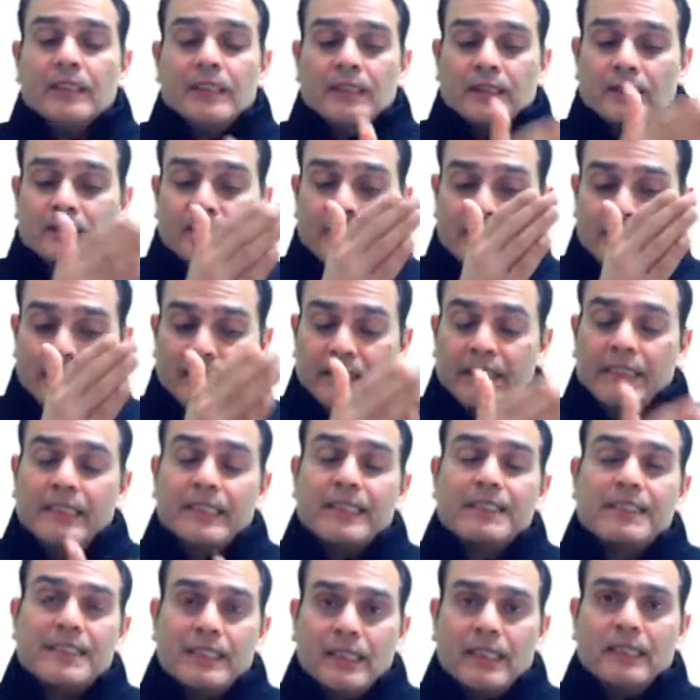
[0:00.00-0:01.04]
You said,
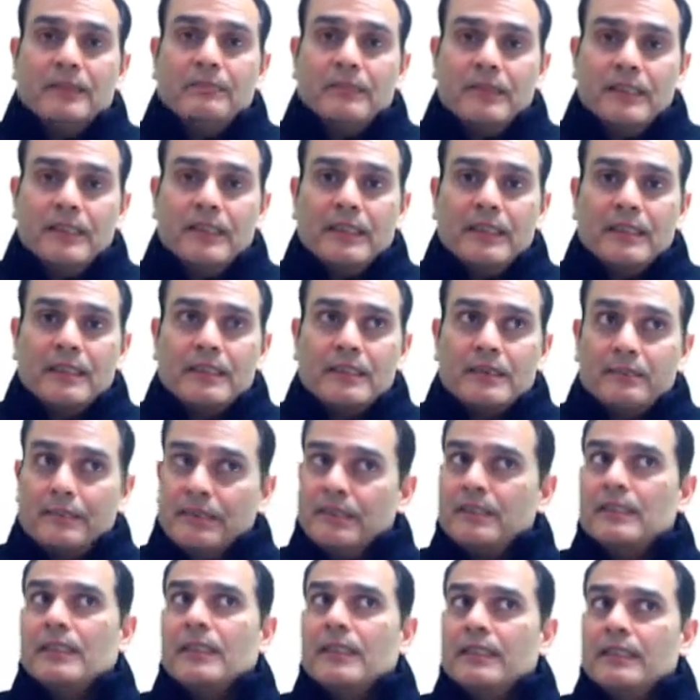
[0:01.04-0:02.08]
yes, I made
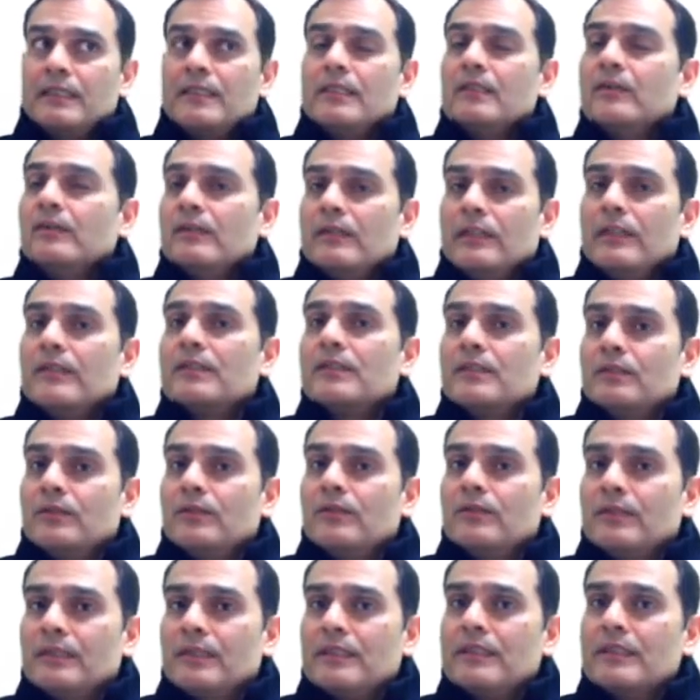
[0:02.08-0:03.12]
estimates. I said, okay, let's go
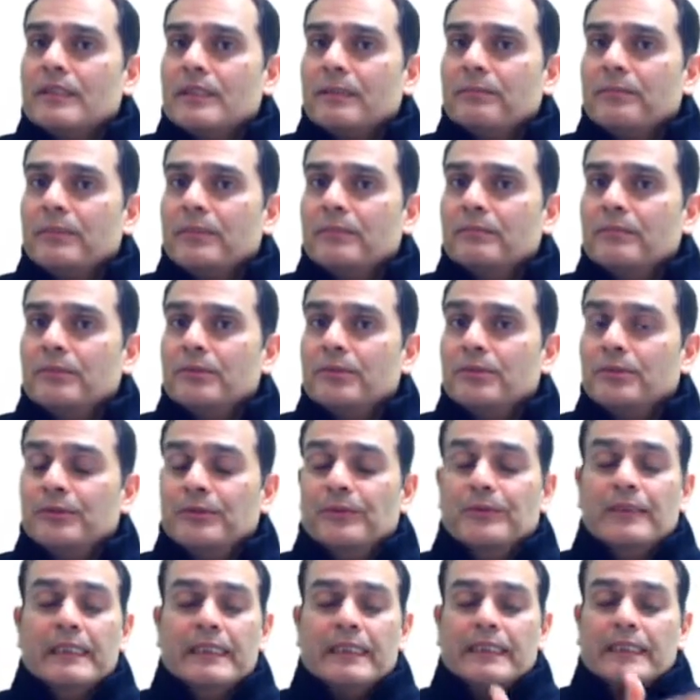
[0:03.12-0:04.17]
to the step number 2.